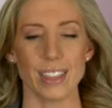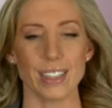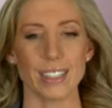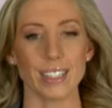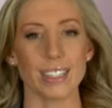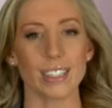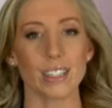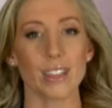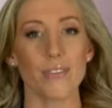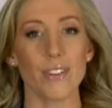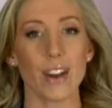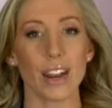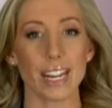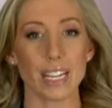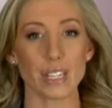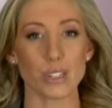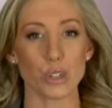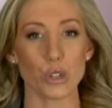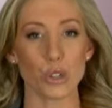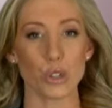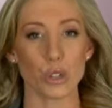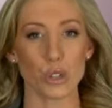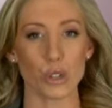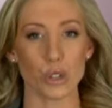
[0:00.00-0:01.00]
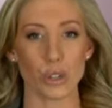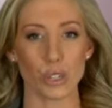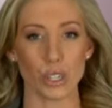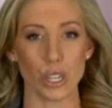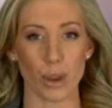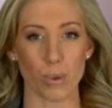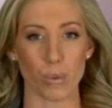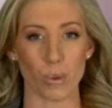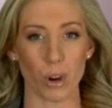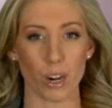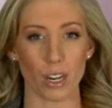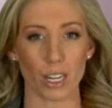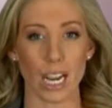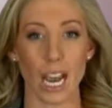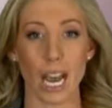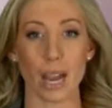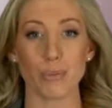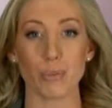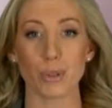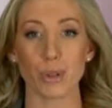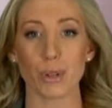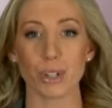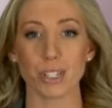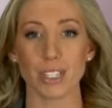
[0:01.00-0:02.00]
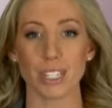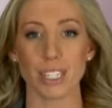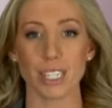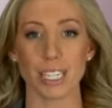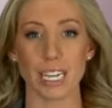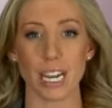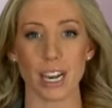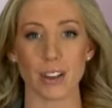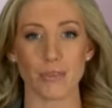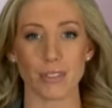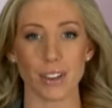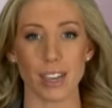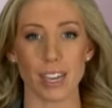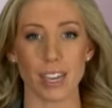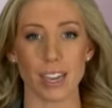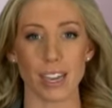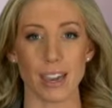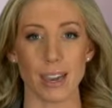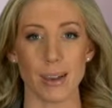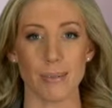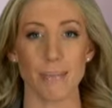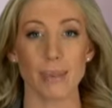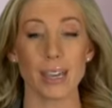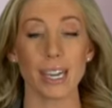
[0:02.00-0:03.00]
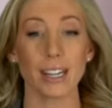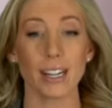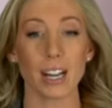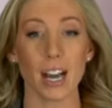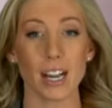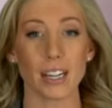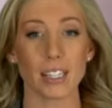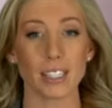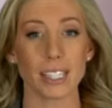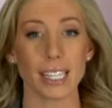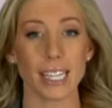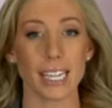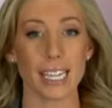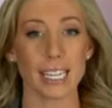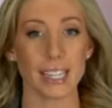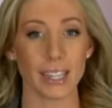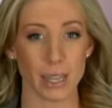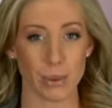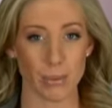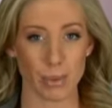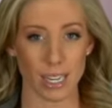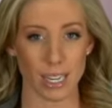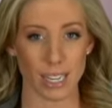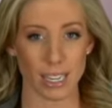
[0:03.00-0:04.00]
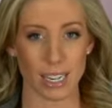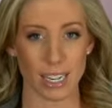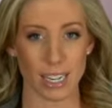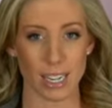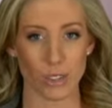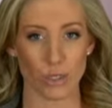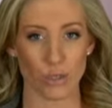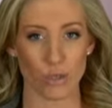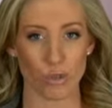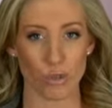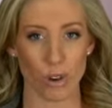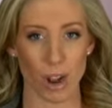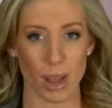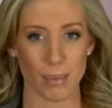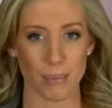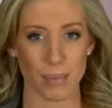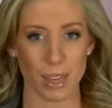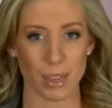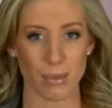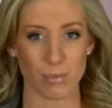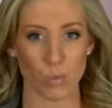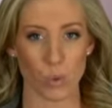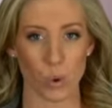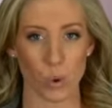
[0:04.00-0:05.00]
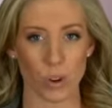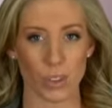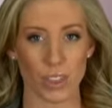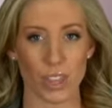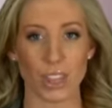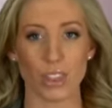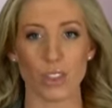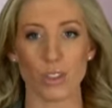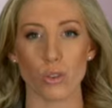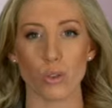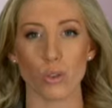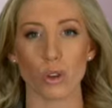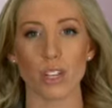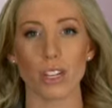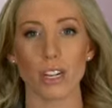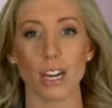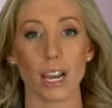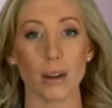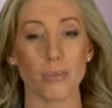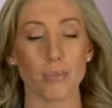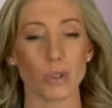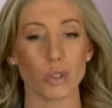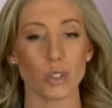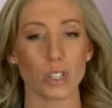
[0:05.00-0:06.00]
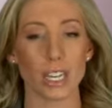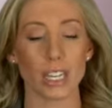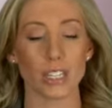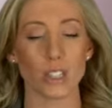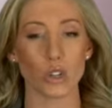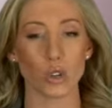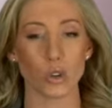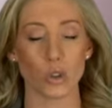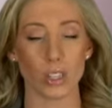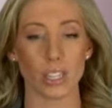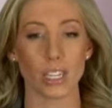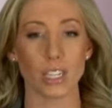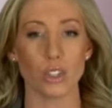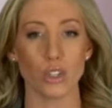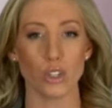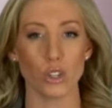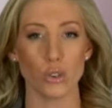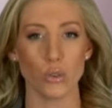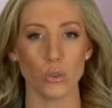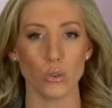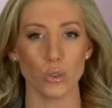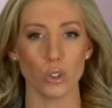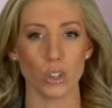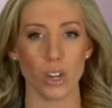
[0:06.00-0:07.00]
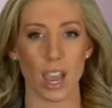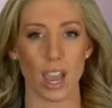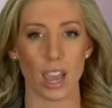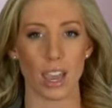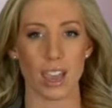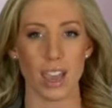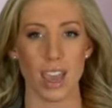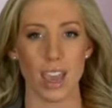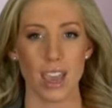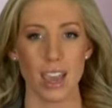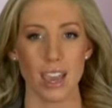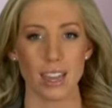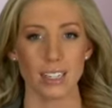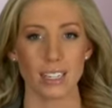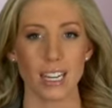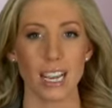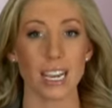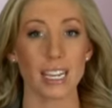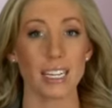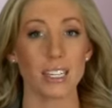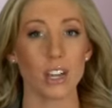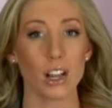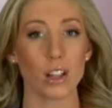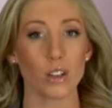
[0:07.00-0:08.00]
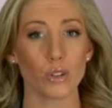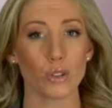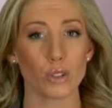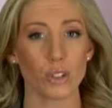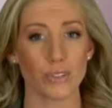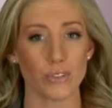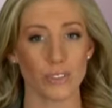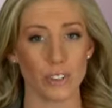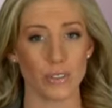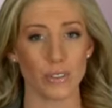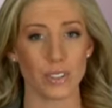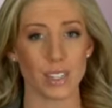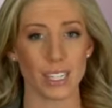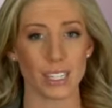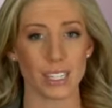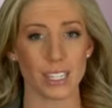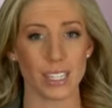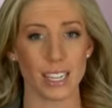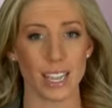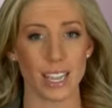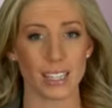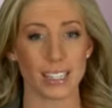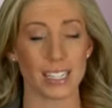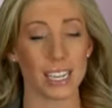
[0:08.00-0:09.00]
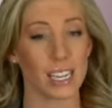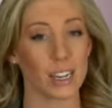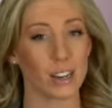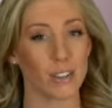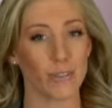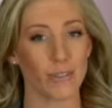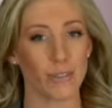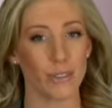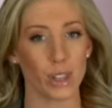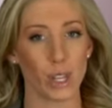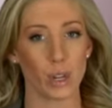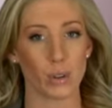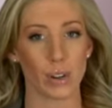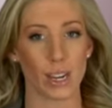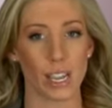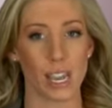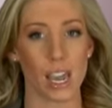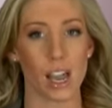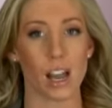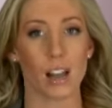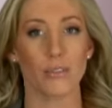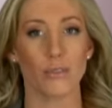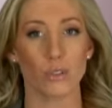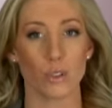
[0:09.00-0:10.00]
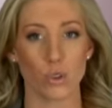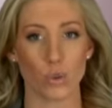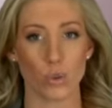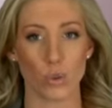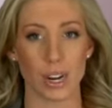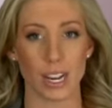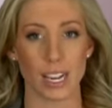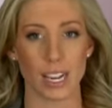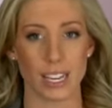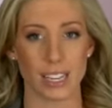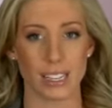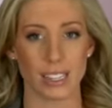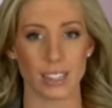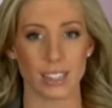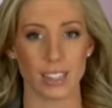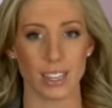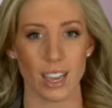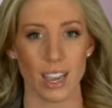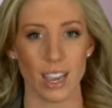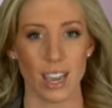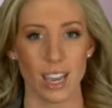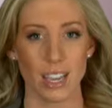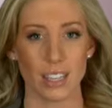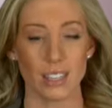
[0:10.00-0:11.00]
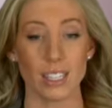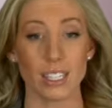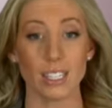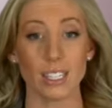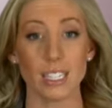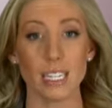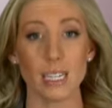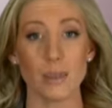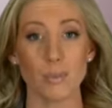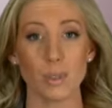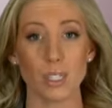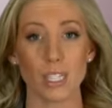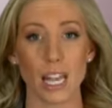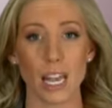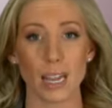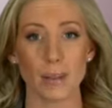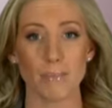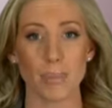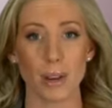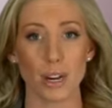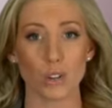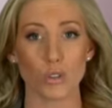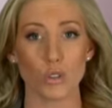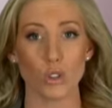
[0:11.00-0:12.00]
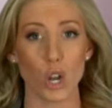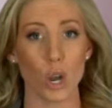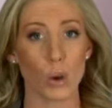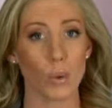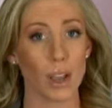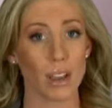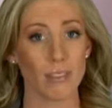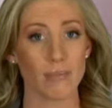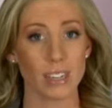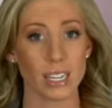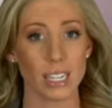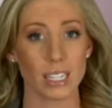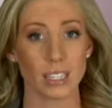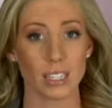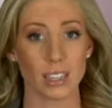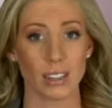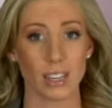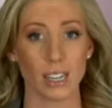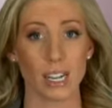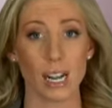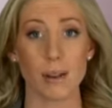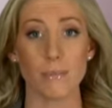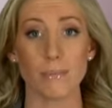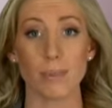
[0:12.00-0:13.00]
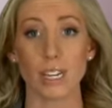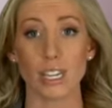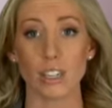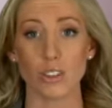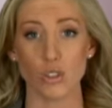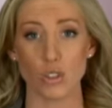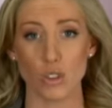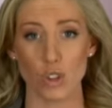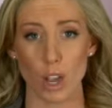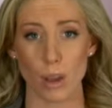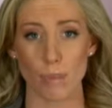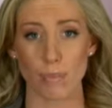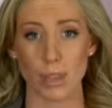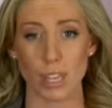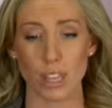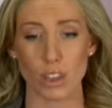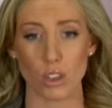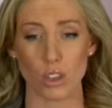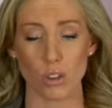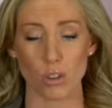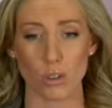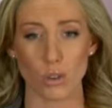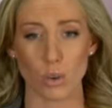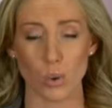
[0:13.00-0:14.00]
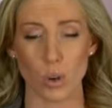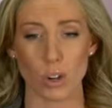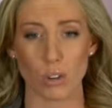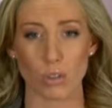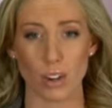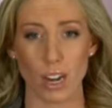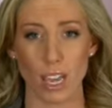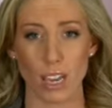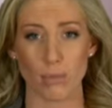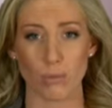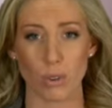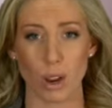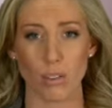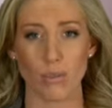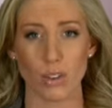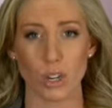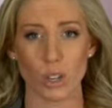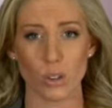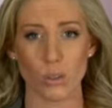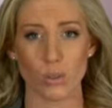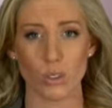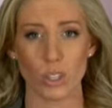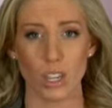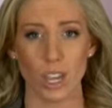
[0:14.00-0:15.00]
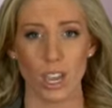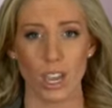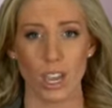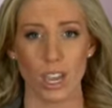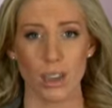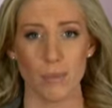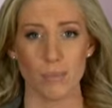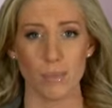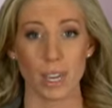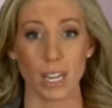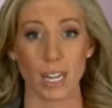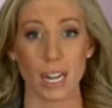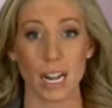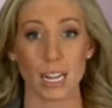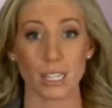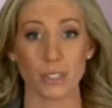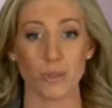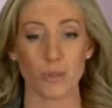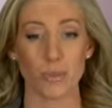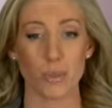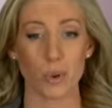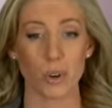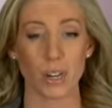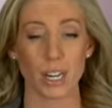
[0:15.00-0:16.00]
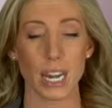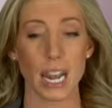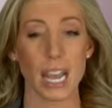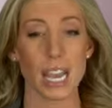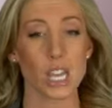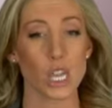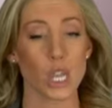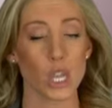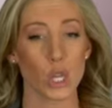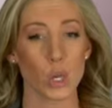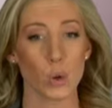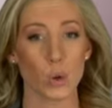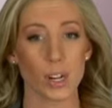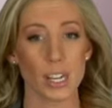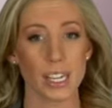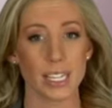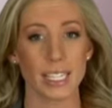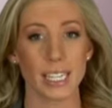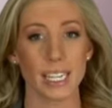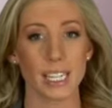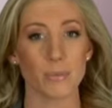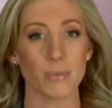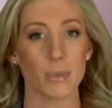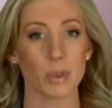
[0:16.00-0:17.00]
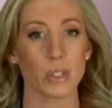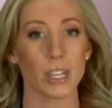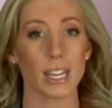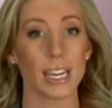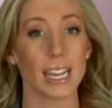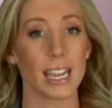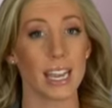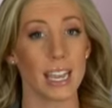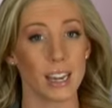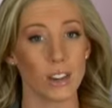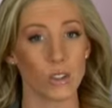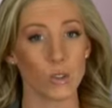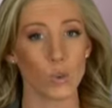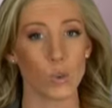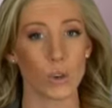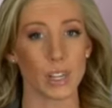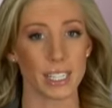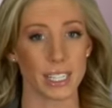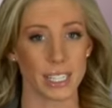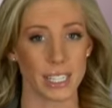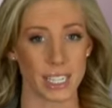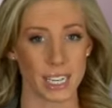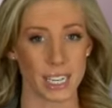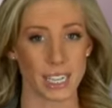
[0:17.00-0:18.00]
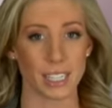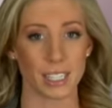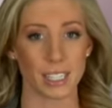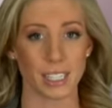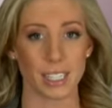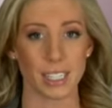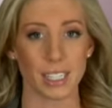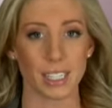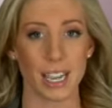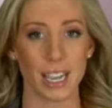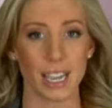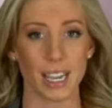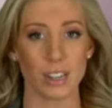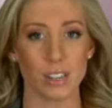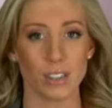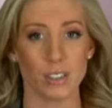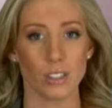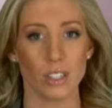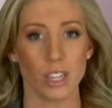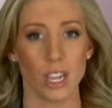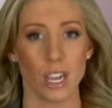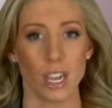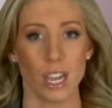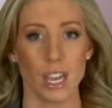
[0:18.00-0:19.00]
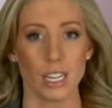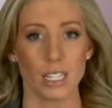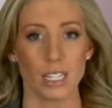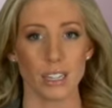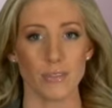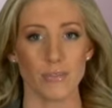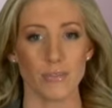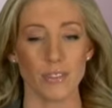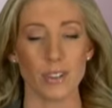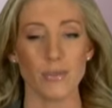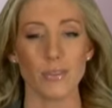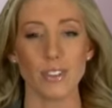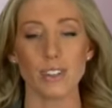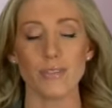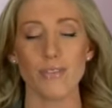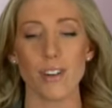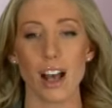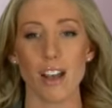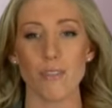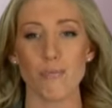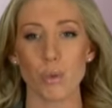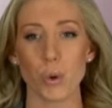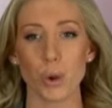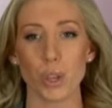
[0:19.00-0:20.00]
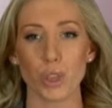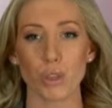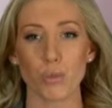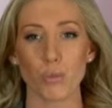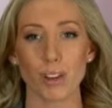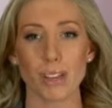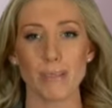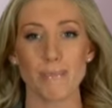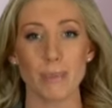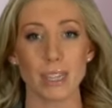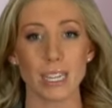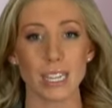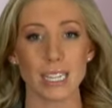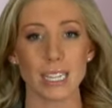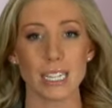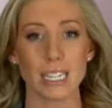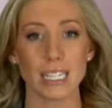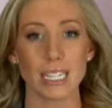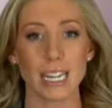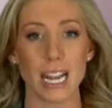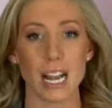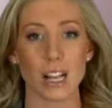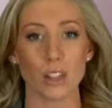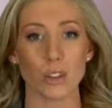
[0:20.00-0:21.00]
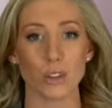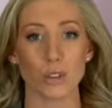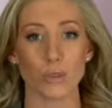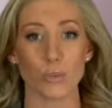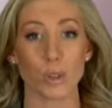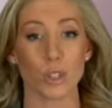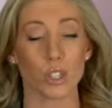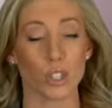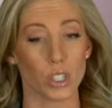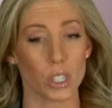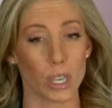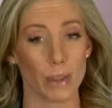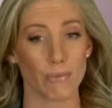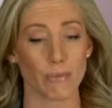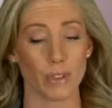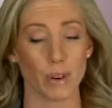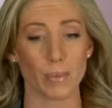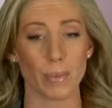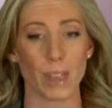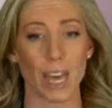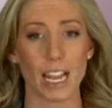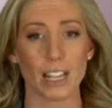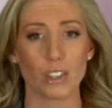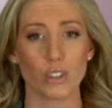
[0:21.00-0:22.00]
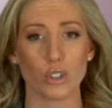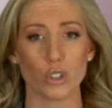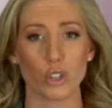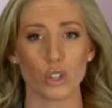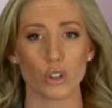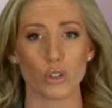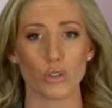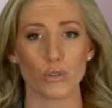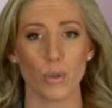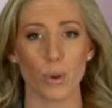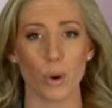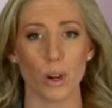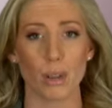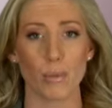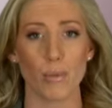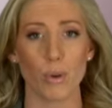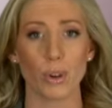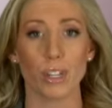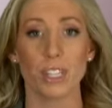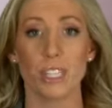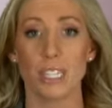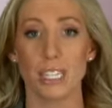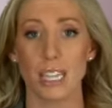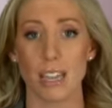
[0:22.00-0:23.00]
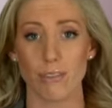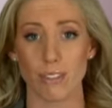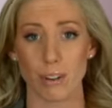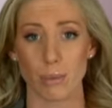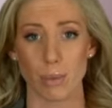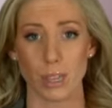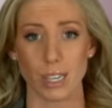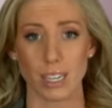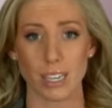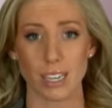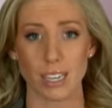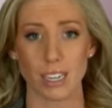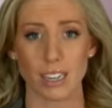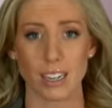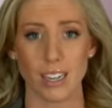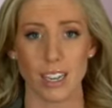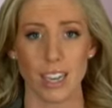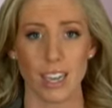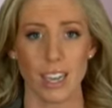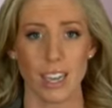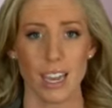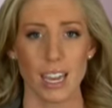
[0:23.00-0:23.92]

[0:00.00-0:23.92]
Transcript: is the Financial News Network. I'm Christy Duffy. Mecox Lane Ltd is dropping more than 39% early Tuesday to $8.15 in a flurry of trades. The steep slide bears no evidence of the company's jump in third quarter net revenues. Mecox reported a 36% increase in sales to $55.3 million, which is up from last year's $40.7 million.